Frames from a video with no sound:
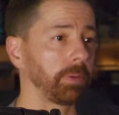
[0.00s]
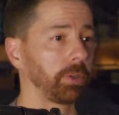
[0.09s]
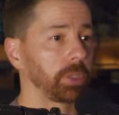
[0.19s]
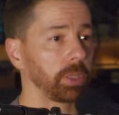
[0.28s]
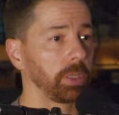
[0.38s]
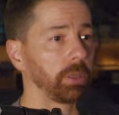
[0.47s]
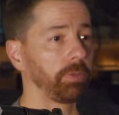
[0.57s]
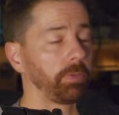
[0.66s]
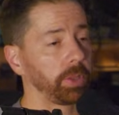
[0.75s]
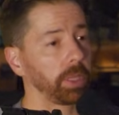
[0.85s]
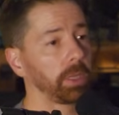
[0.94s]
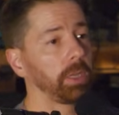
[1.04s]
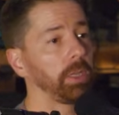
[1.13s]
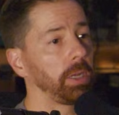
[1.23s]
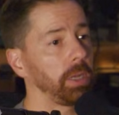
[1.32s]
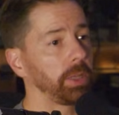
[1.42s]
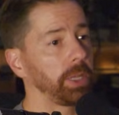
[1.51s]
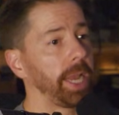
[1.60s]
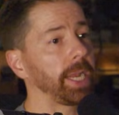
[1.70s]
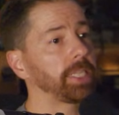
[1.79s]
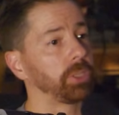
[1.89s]
There's the little that
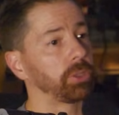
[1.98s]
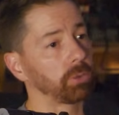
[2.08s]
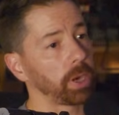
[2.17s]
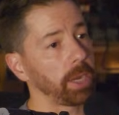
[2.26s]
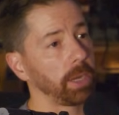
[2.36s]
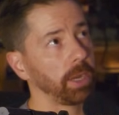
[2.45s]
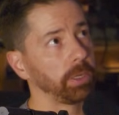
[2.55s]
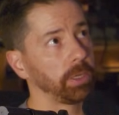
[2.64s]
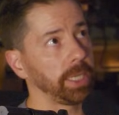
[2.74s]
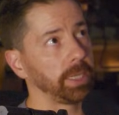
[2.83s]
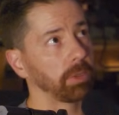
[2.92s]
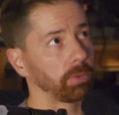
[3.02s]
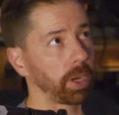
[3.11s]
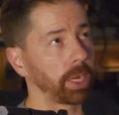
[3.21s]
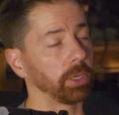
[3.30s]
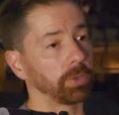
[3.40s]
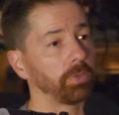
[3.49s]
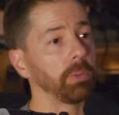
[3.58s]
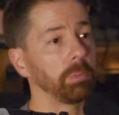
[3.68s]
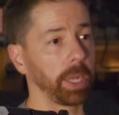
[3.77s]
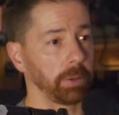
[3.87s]
exits right underneath the rider's
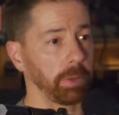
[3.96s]
foot peg,